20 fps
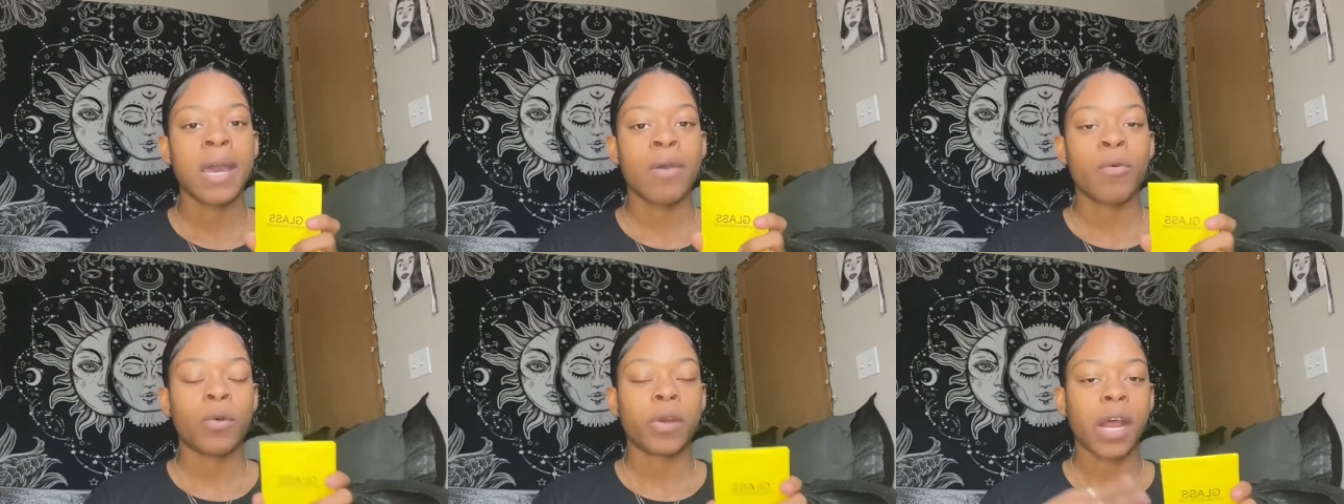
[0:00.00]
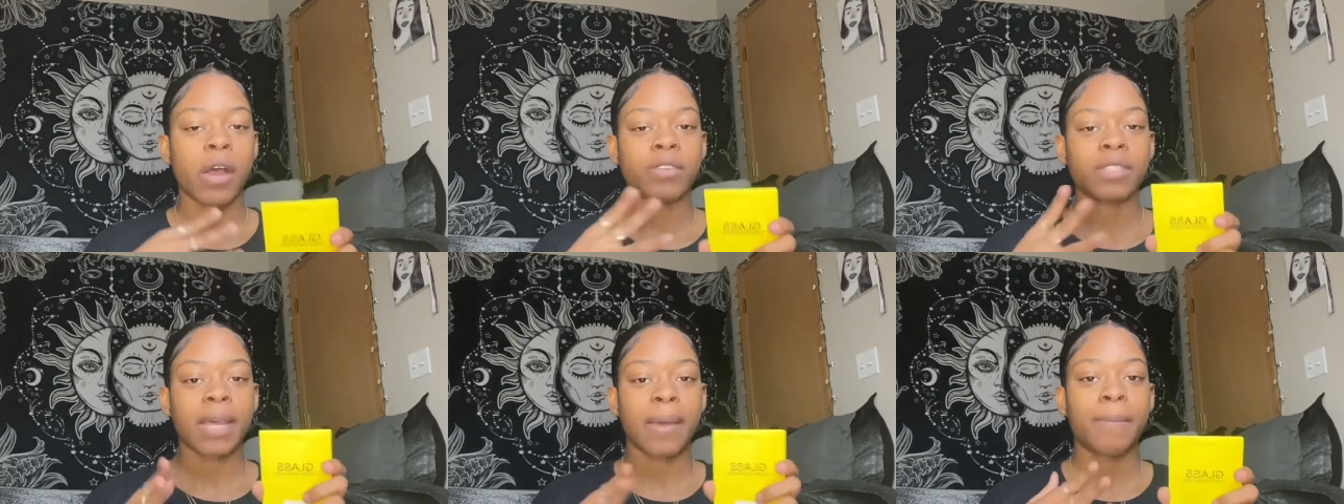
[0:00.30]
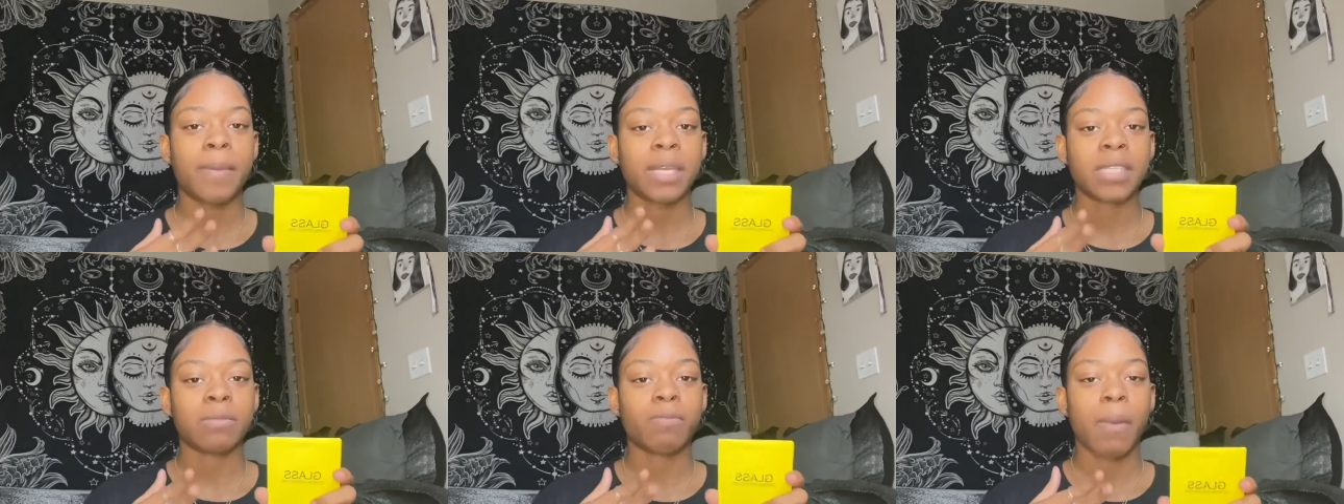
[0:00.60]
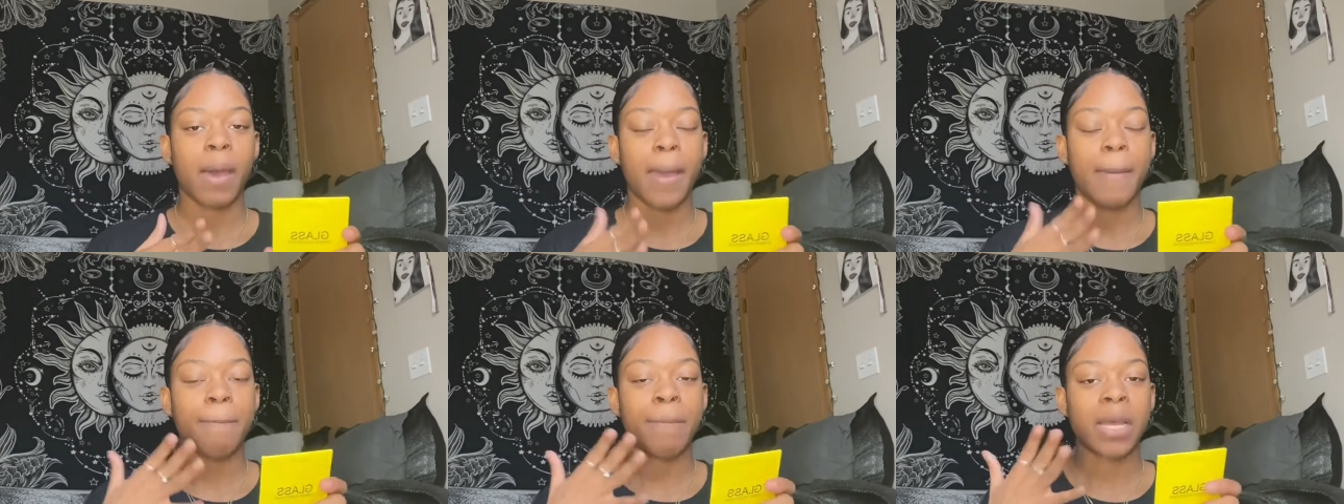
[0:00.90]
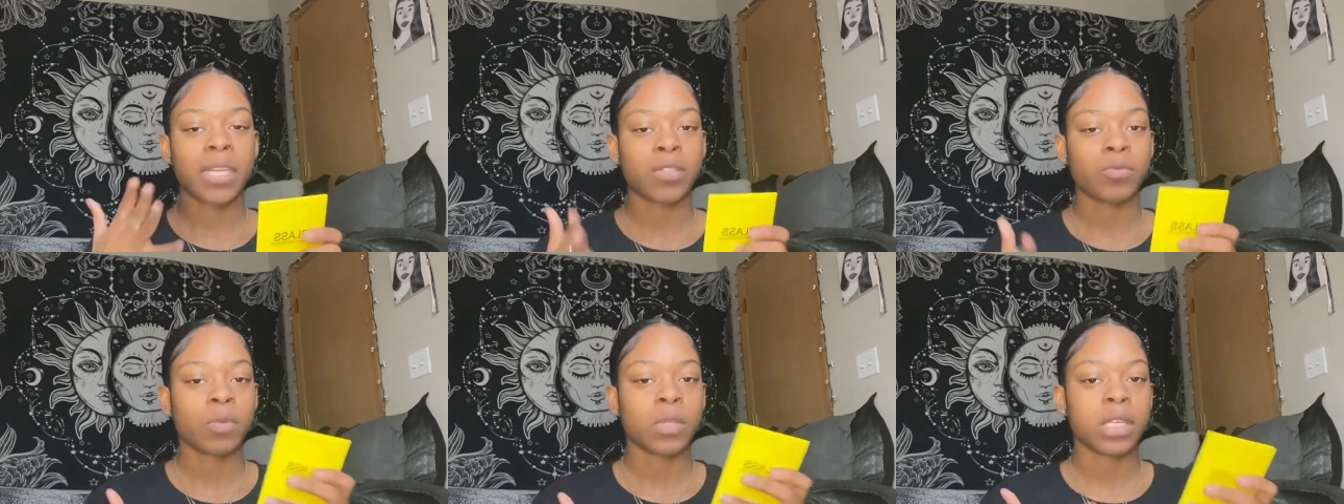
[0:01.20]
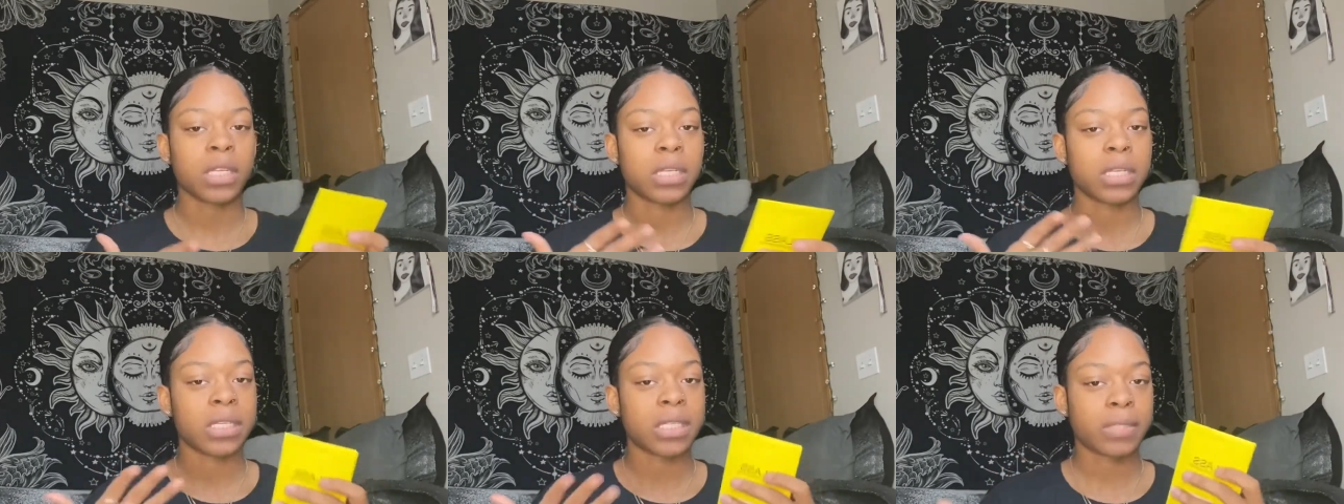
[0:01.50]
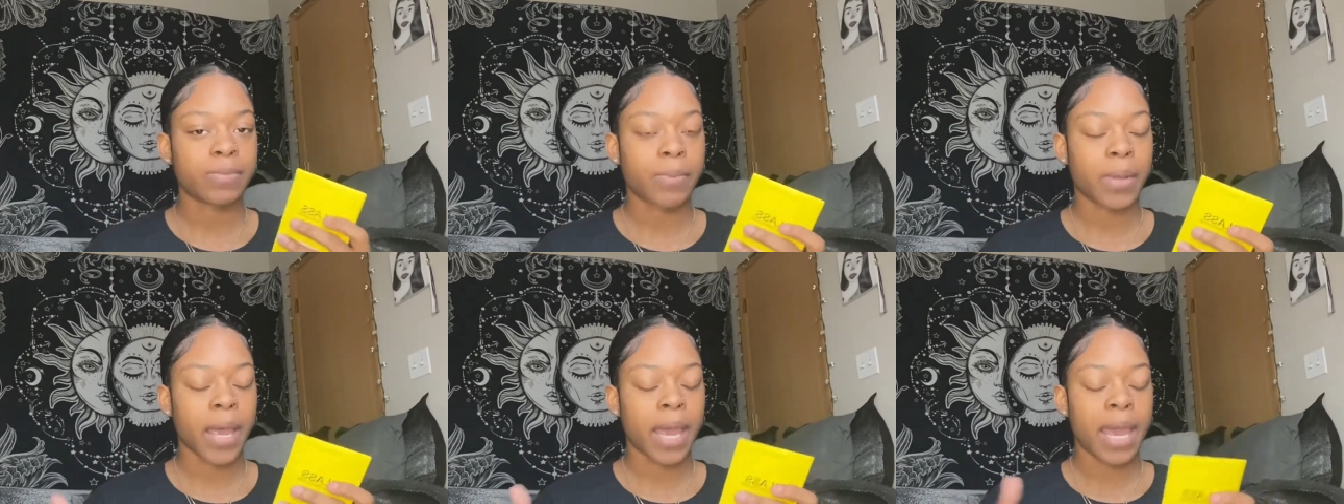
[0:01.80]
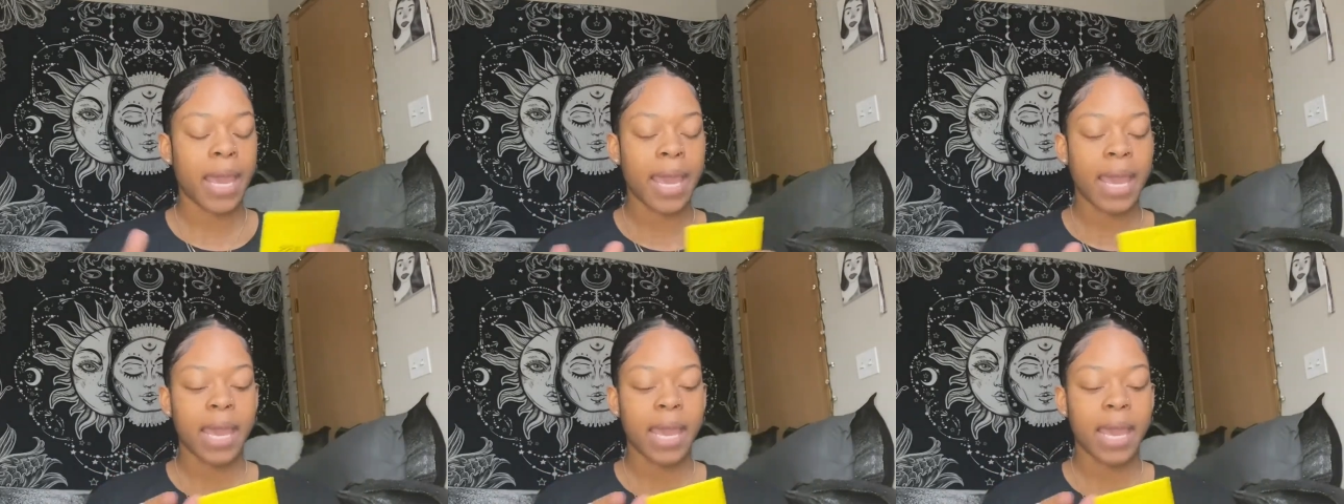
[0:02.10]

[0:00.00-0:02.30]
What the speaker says: when I was at Best Buy, mess with the display,